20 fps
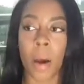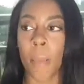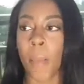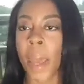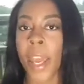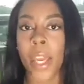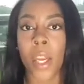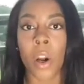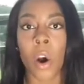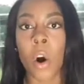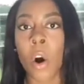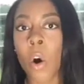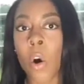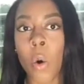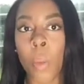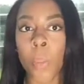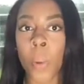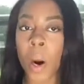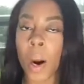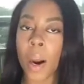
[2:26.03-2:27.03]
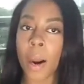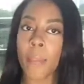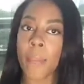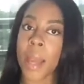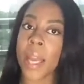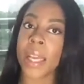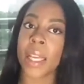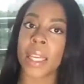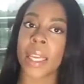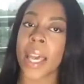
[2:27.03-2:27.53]
making a whole part,
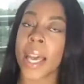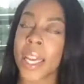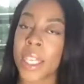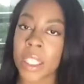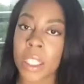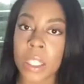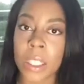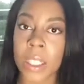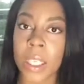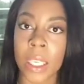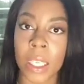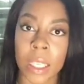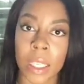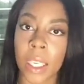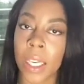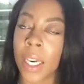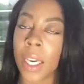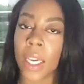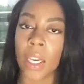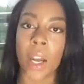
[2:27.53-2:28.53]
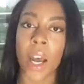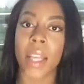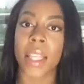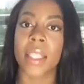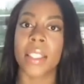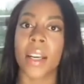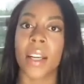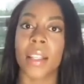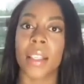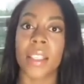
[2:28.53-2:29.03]
making your edges look good and all
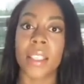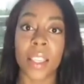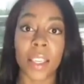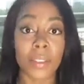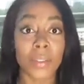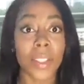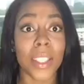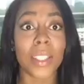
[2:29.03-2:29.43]
this other stuff,